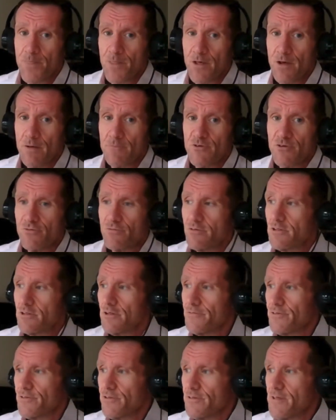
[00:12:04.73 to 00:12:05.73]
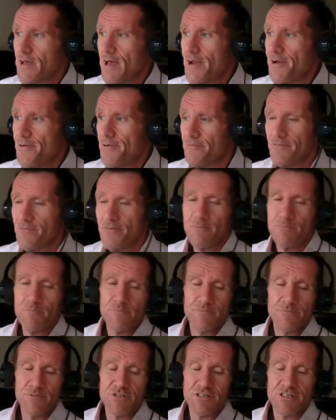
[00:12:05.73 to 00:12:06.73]
The end of the
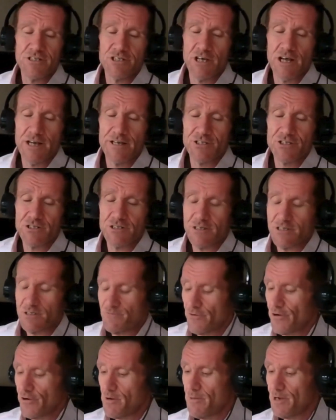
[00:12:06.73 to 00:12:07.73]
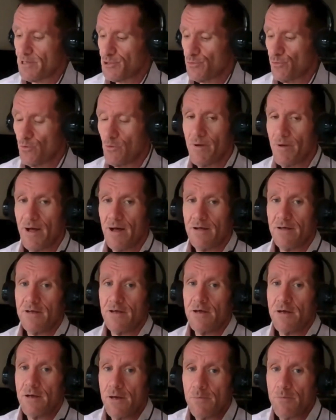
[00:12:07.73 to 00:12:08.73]
TGL is very much all about
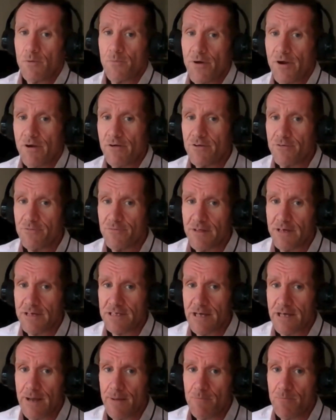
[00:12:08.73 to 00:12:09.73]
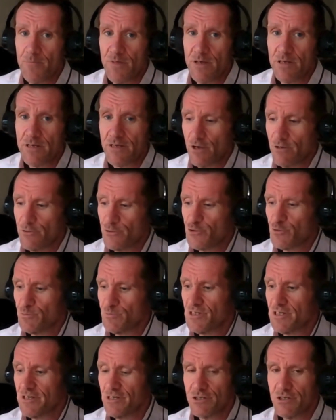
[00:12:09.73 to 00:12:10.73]
preparing you for the exam. It goes from
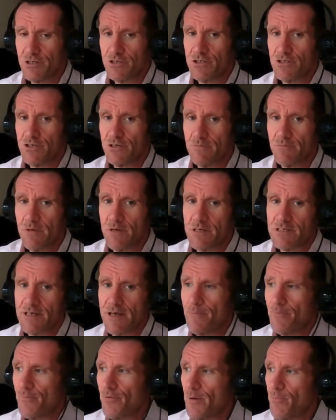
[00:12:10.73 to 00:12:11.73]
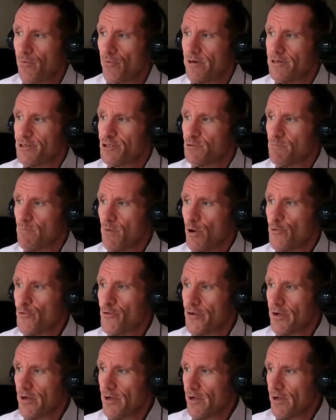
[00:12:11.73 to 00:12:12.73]
teaching to exam preparation mode
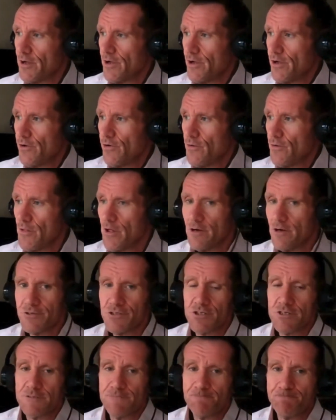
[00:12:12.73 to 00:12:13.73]
on those.